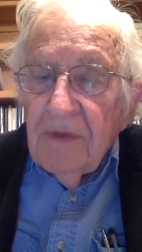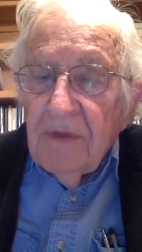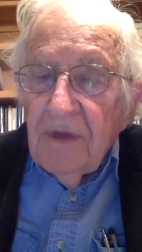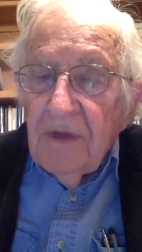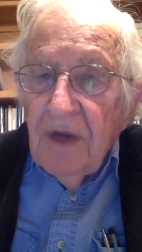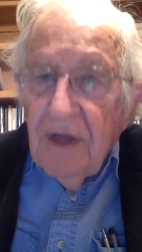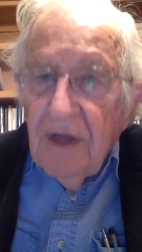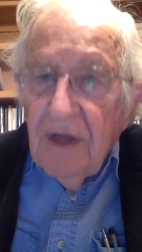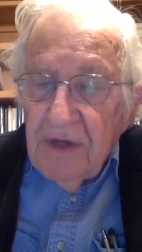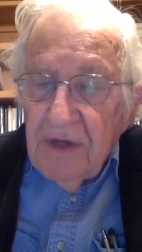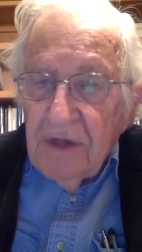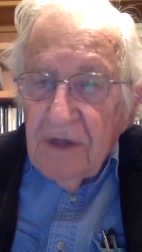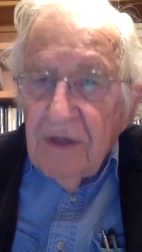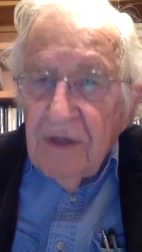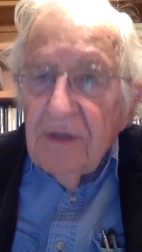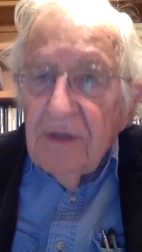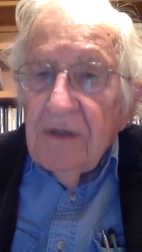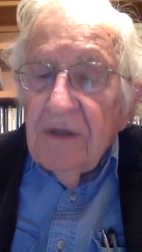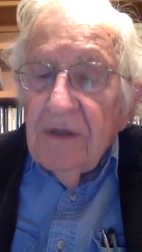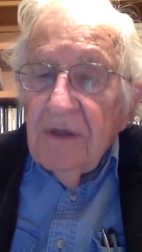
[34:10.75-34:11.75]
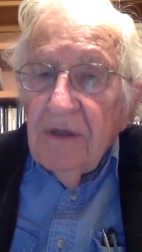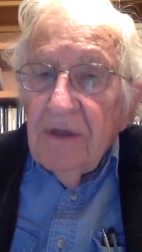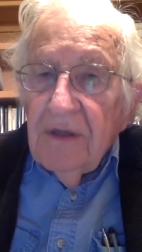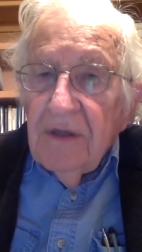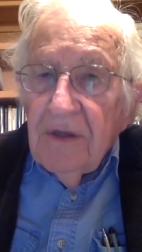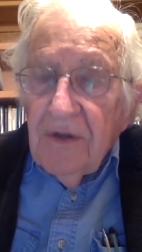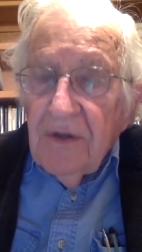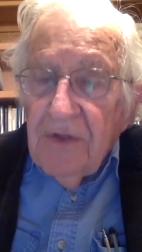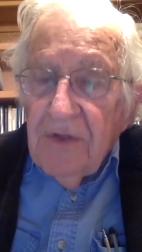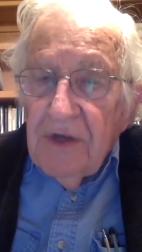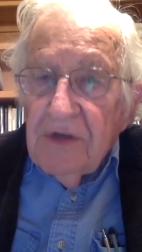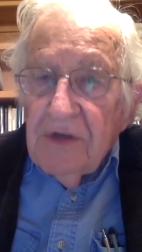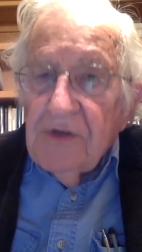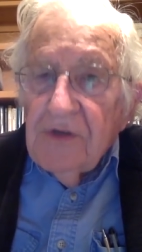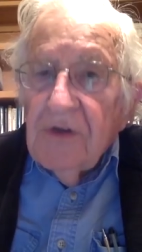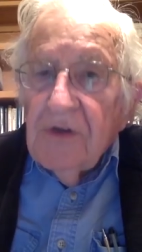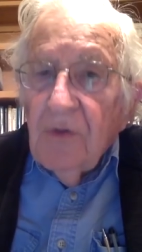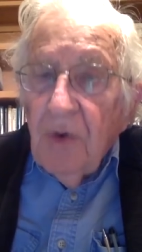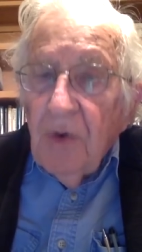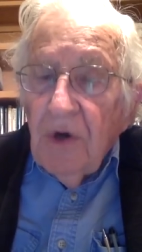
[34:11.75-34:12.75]
I think there are things to
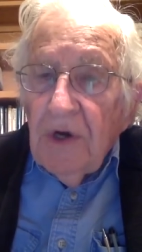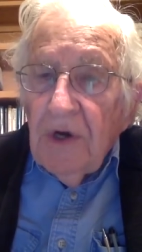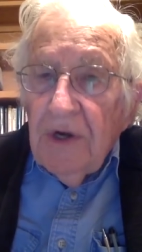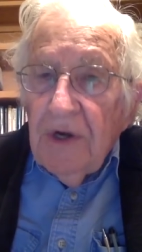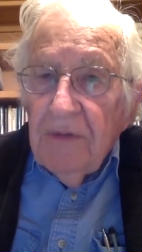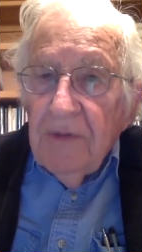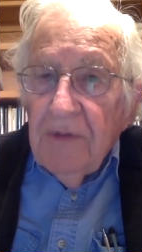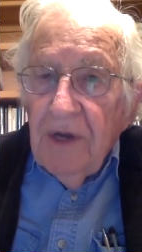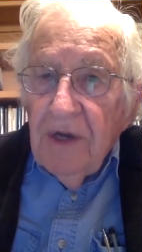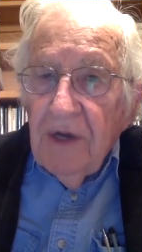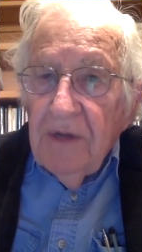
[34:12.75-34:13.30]
worry about,